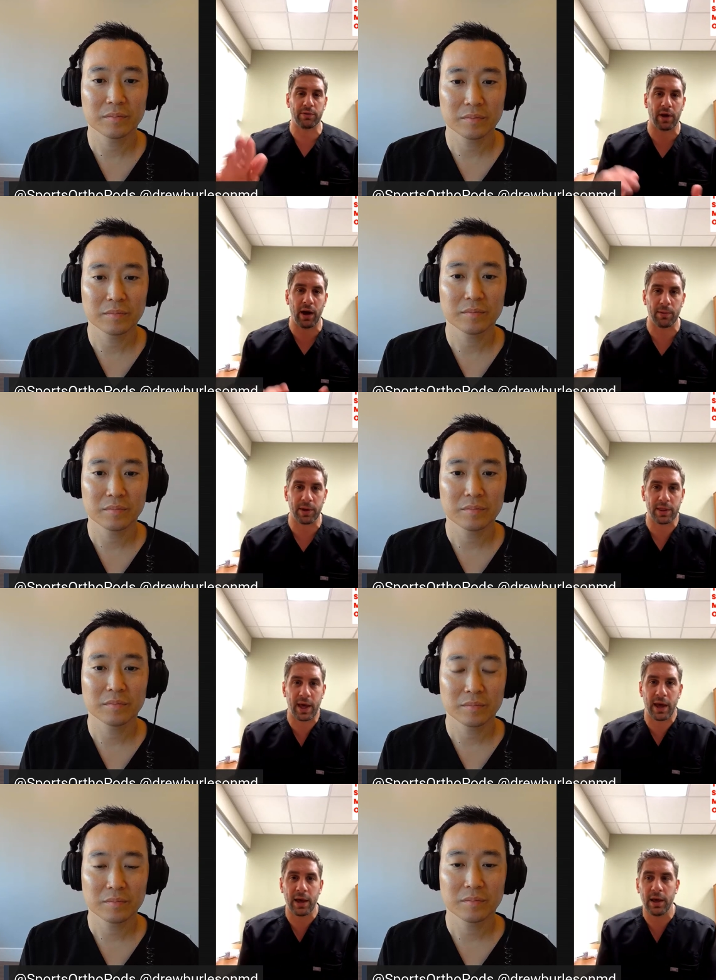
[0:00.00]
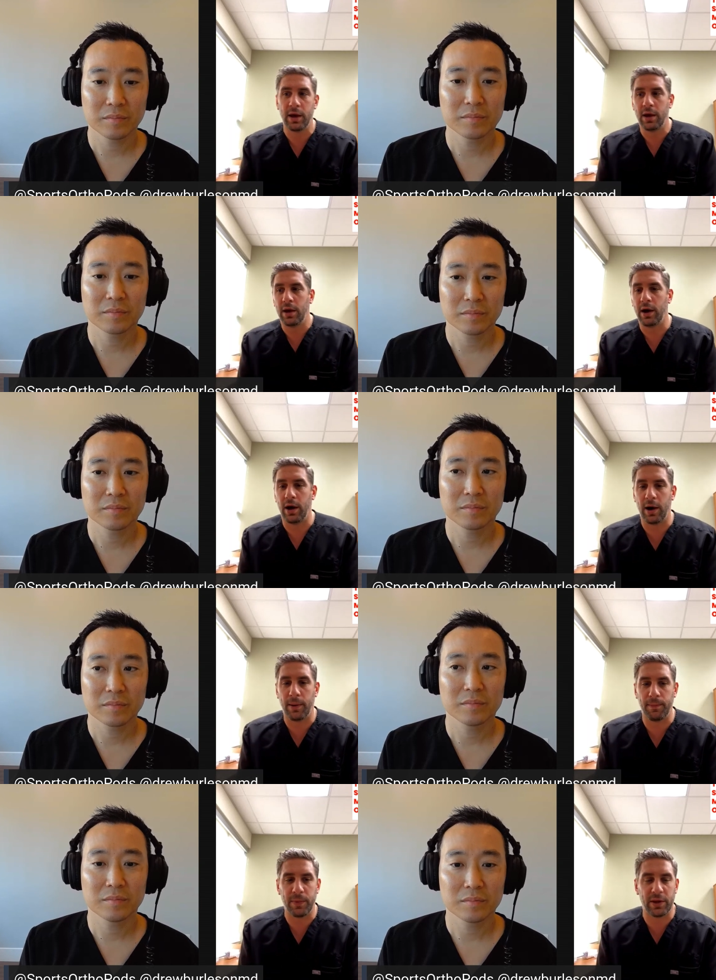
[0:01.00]
Speaker 1: of time like that,
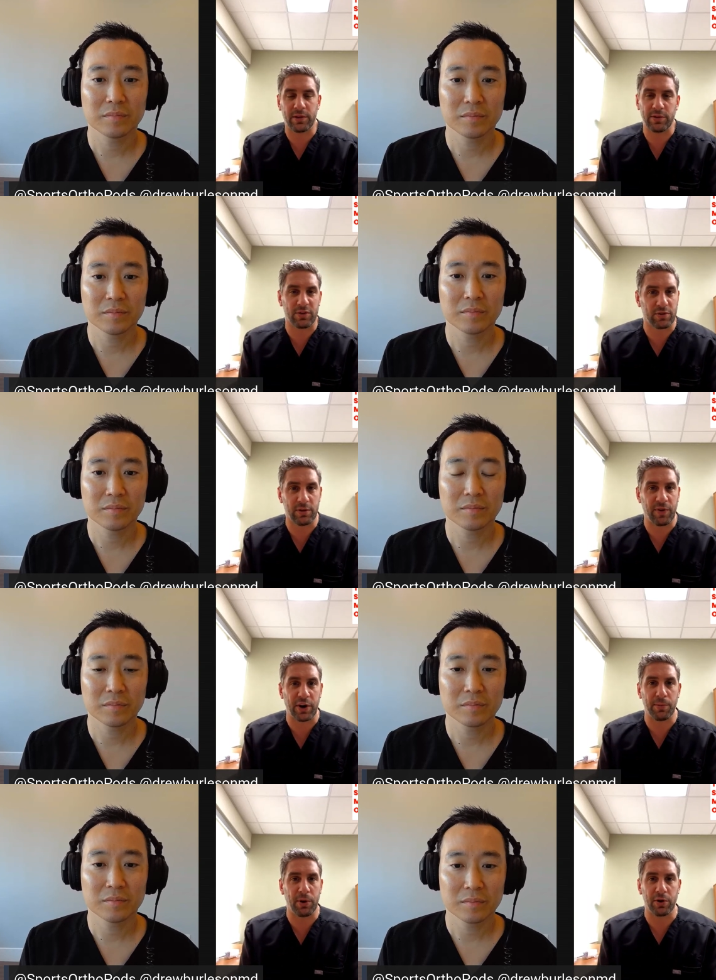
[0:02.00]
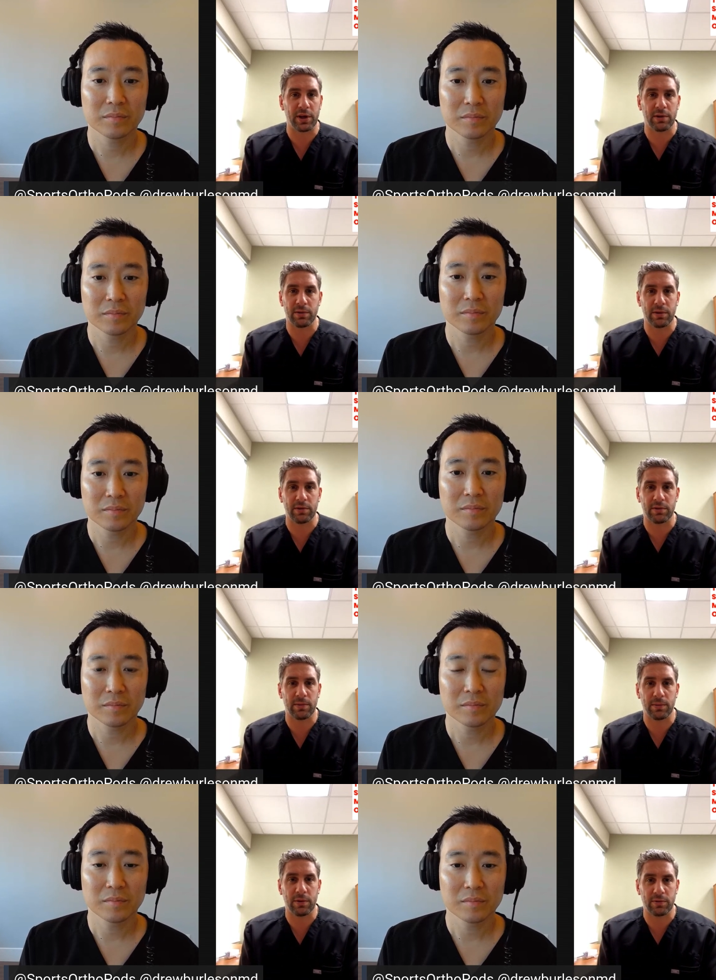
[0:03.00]
um, it, there's the variability
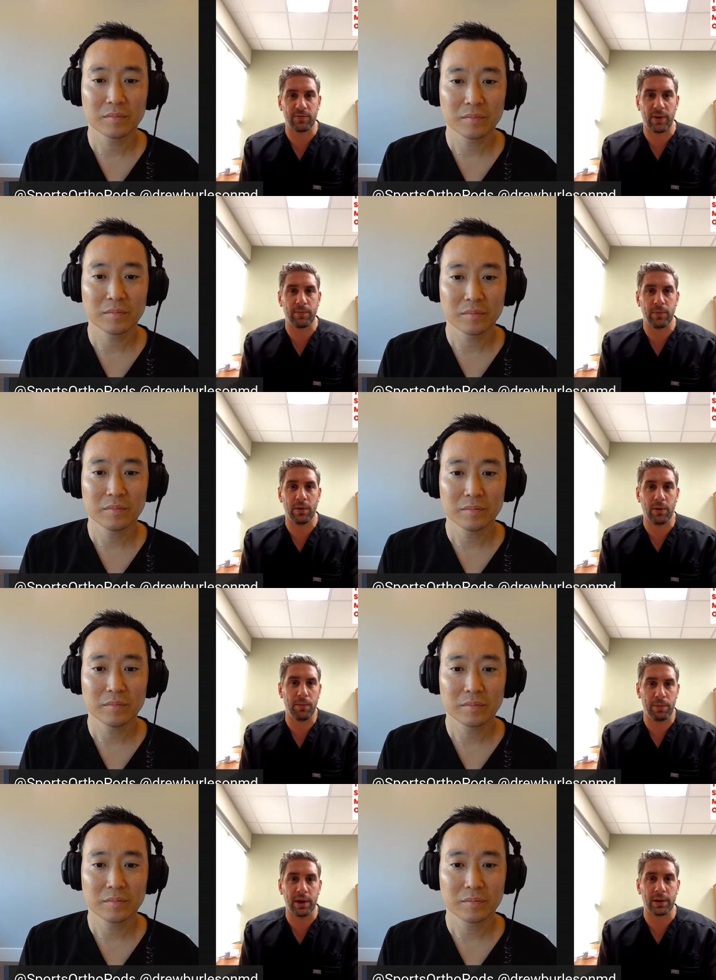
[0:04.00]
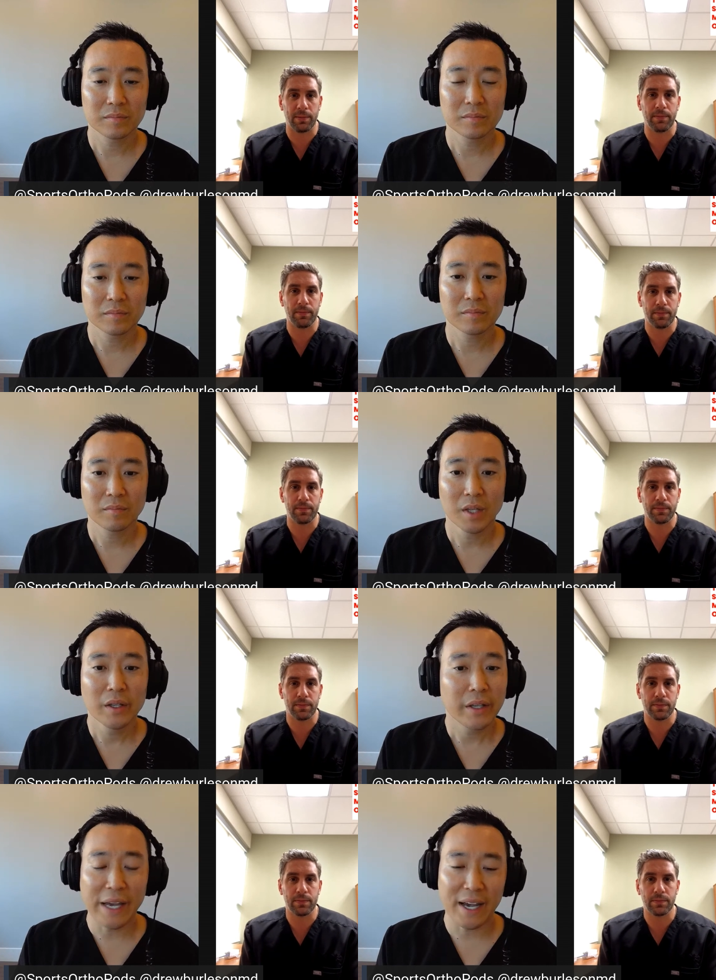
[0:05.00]
is, is uh, big.
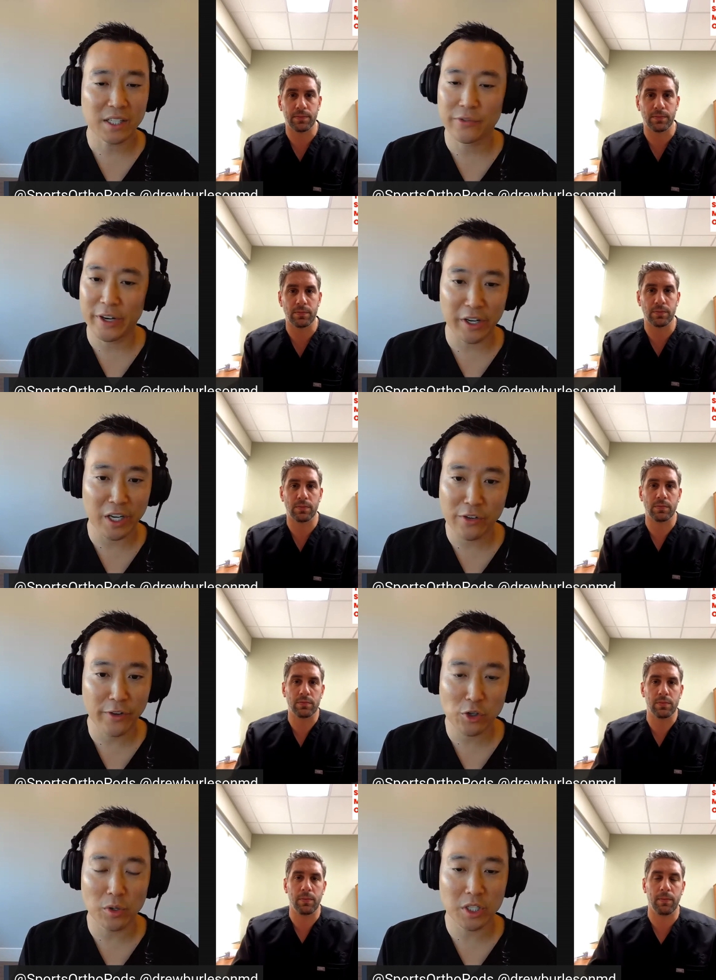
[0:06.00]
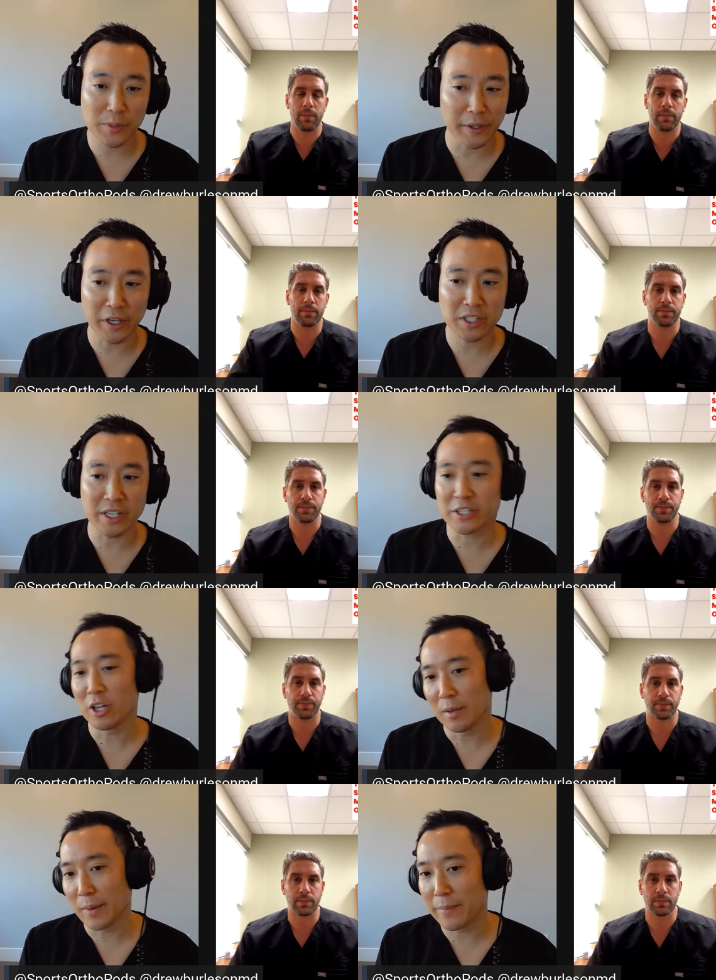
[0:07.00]
Speaker 2: Yeah, it's a very individual experience. I
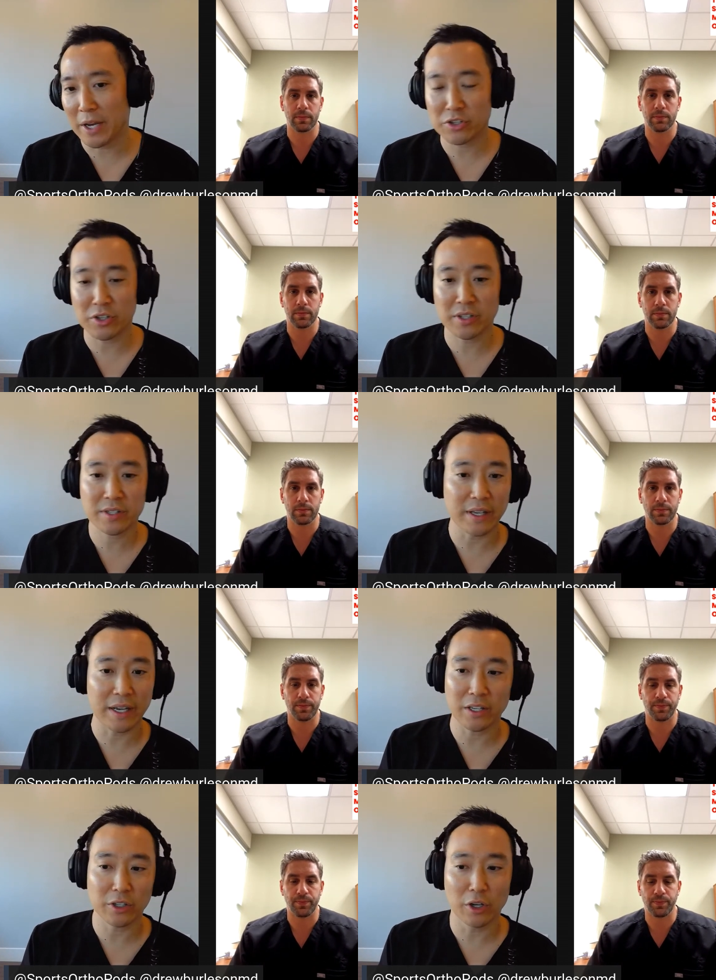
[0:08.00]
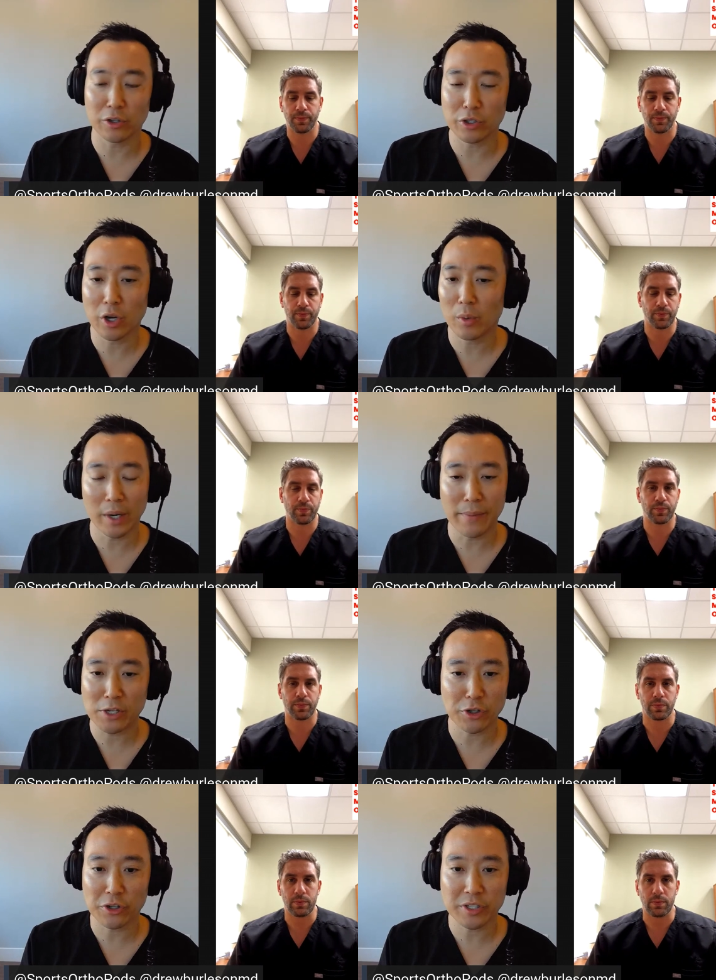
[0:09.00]
tell all my patients that you know you don't want to
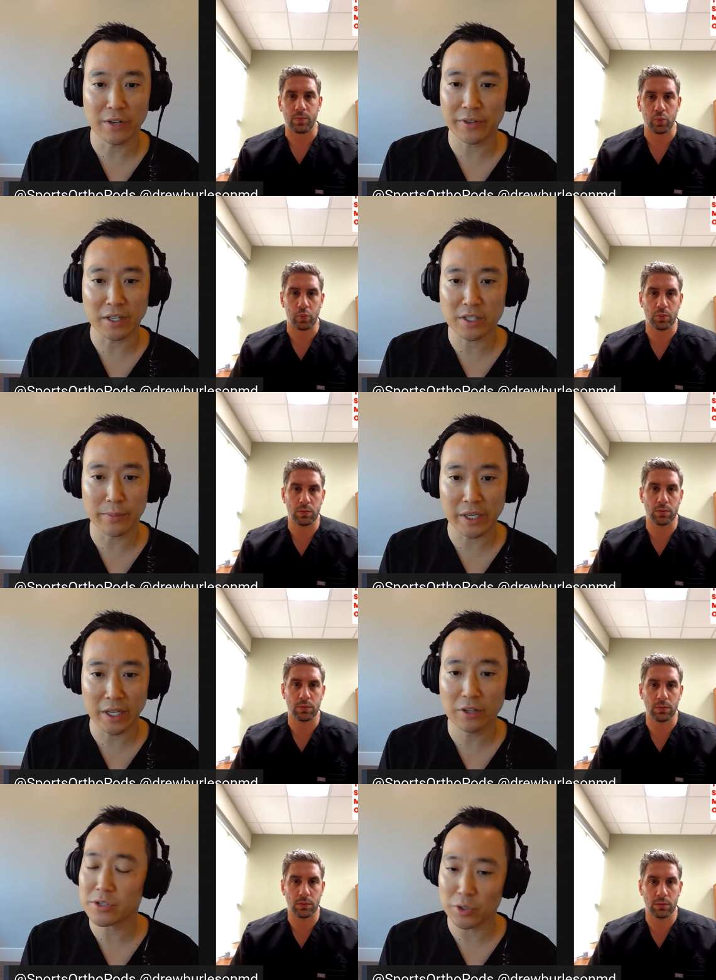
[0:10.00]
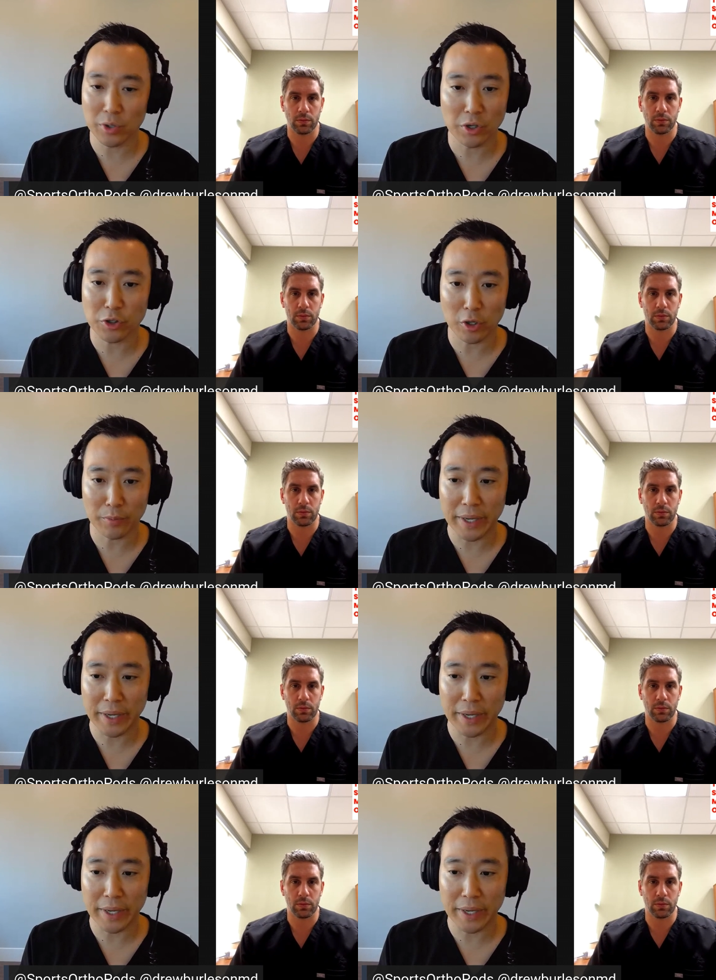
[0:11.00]
measure yourself against somebody else. You go at your own